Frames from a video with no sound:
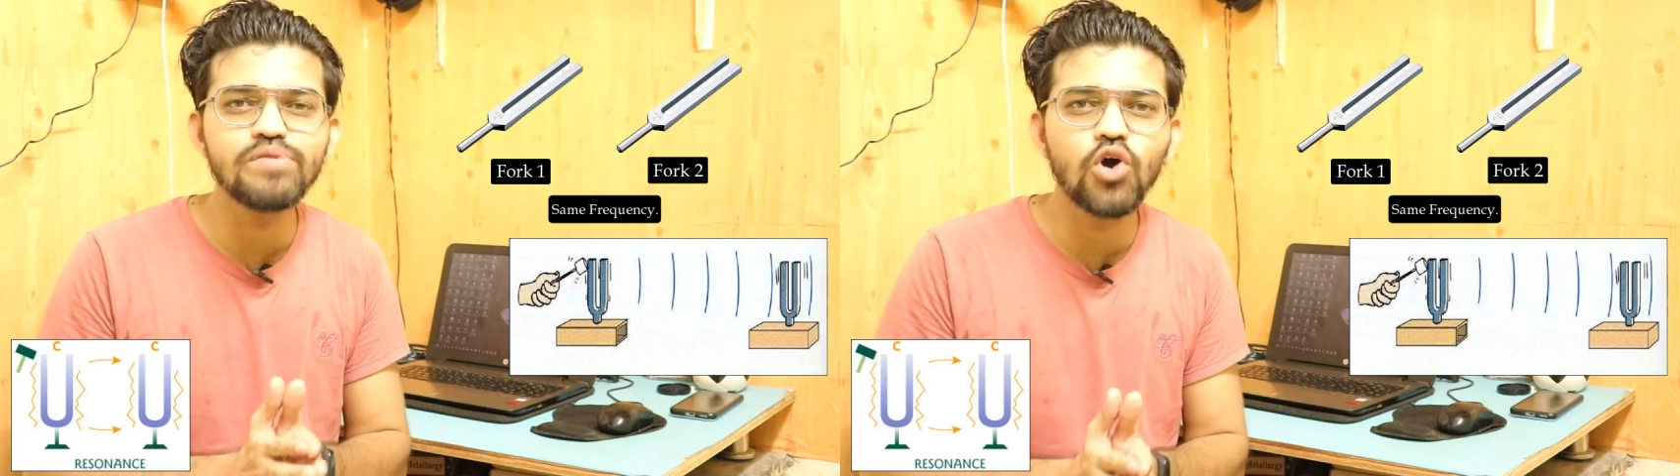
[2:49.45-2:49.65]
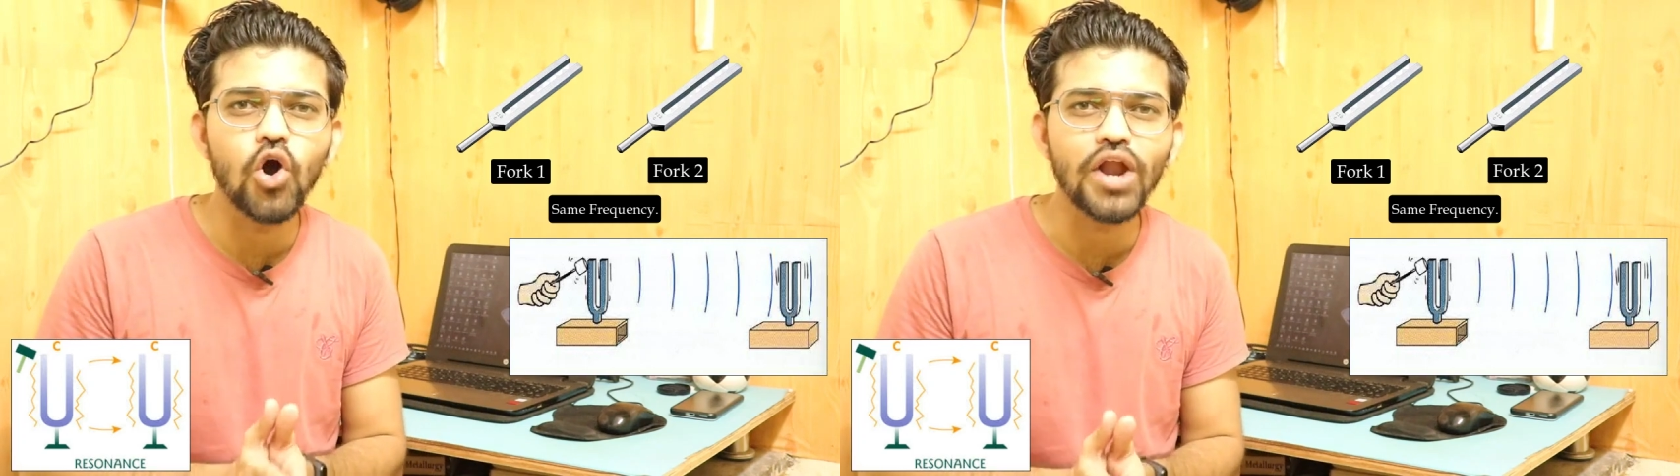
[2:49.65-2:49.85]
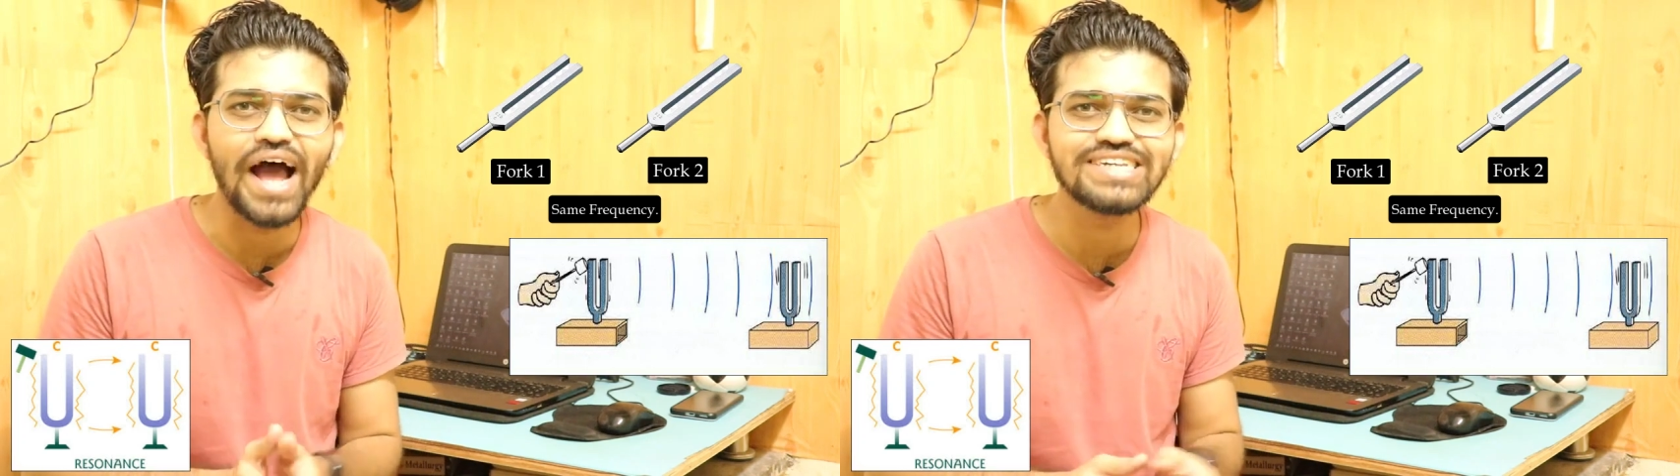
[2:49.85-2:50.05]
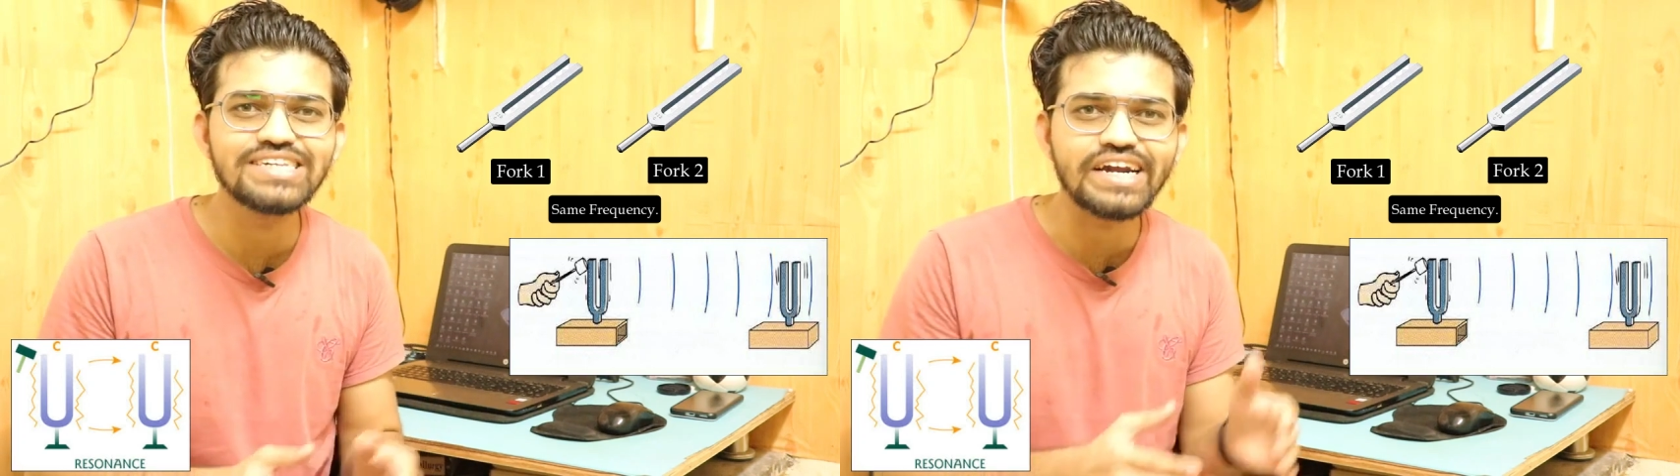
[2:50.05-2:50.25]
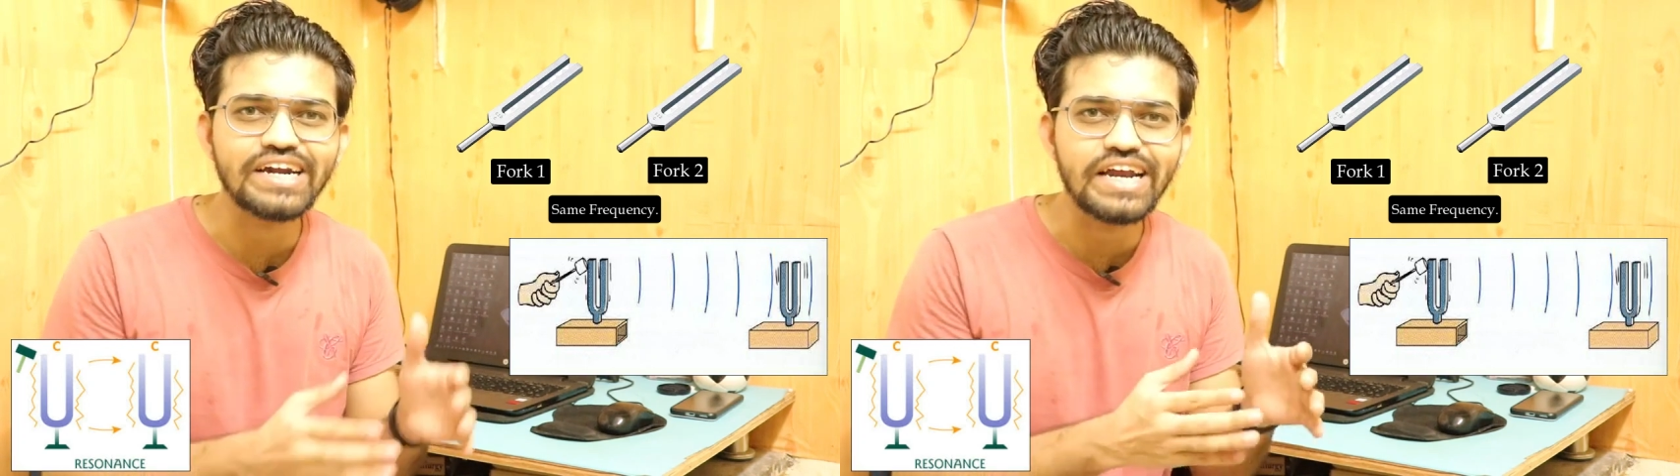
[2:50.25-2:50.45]
be called as
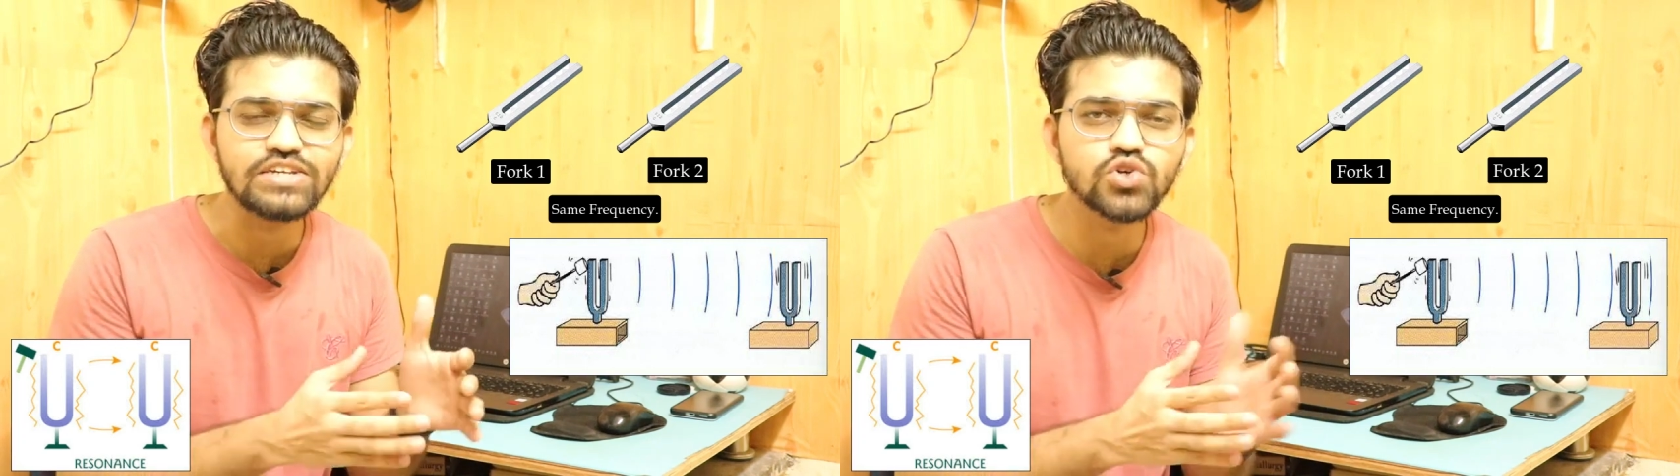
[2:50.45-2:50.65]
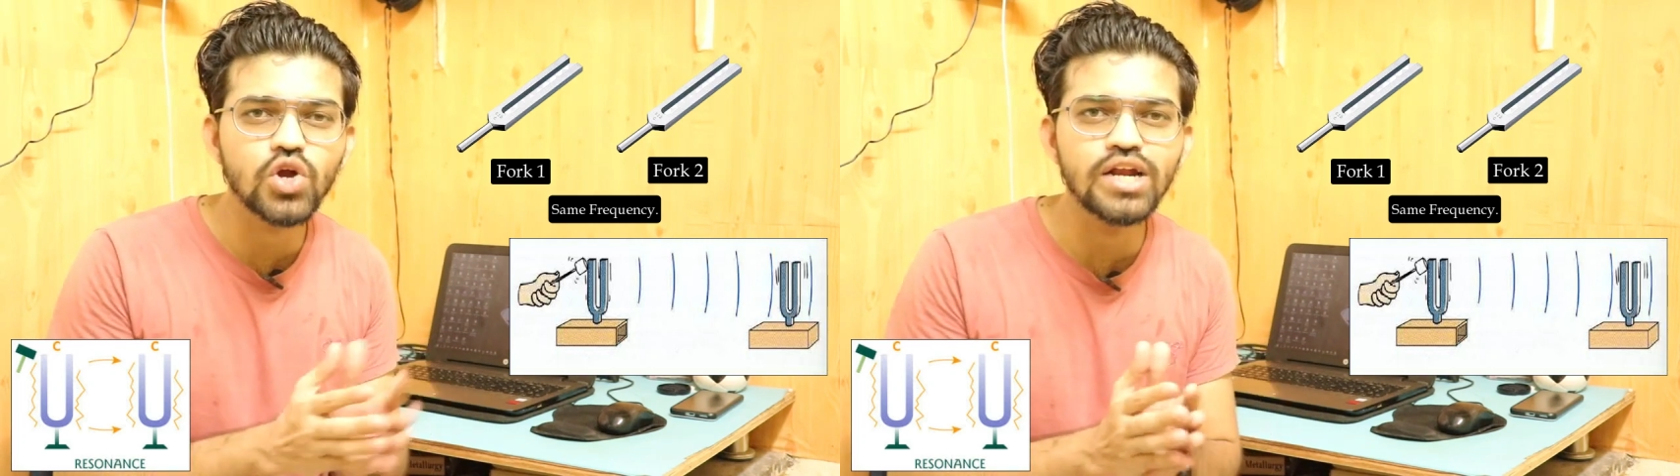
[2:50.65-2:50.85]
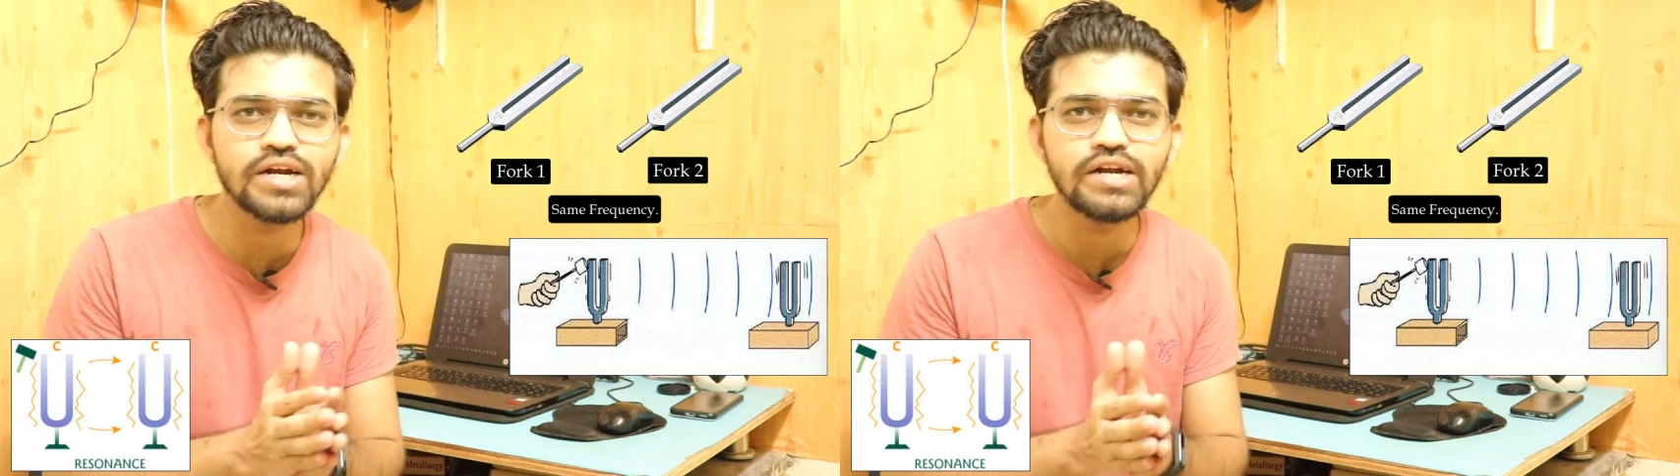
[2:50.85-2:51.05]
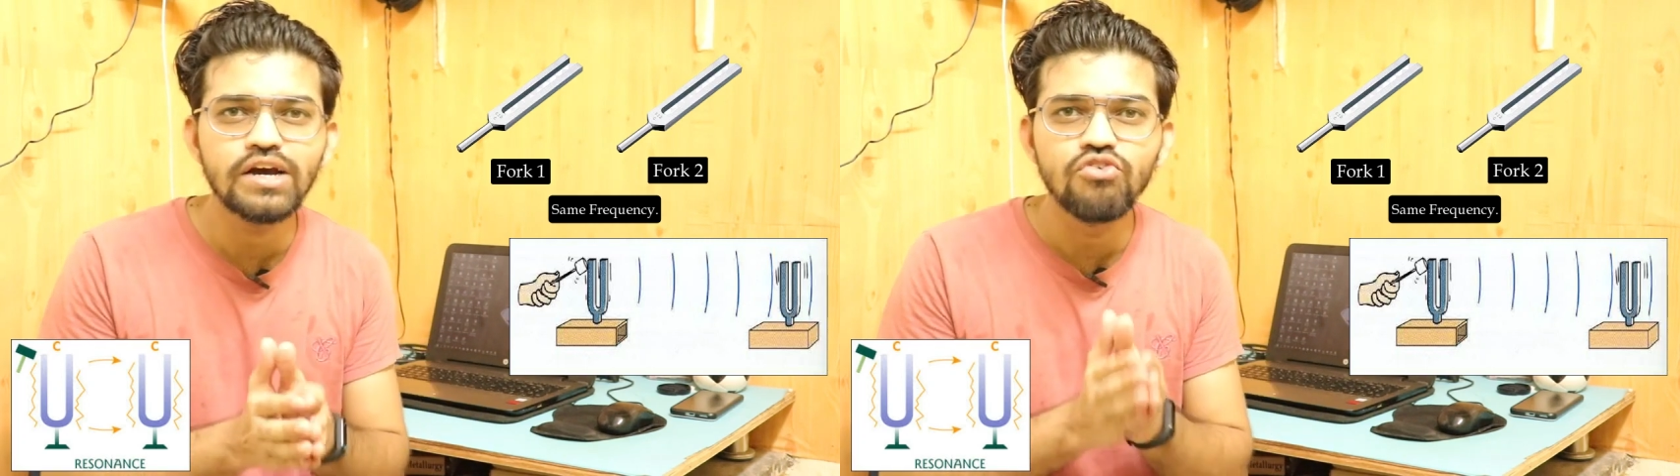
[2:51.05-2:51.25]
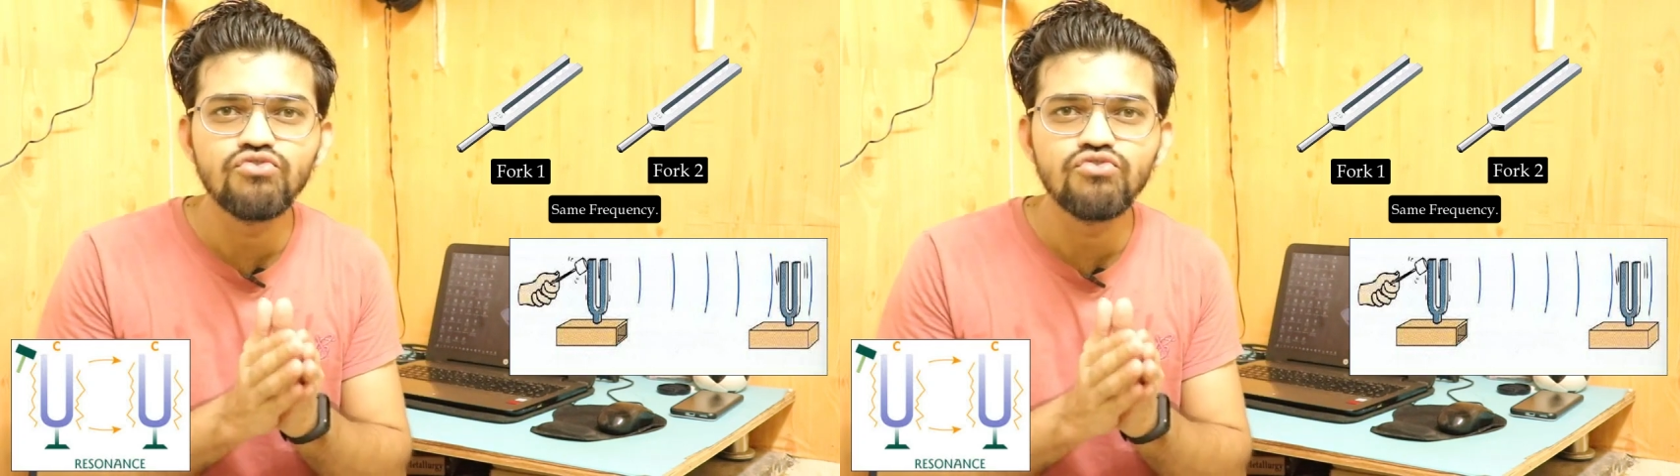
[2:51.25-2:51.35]
the resonant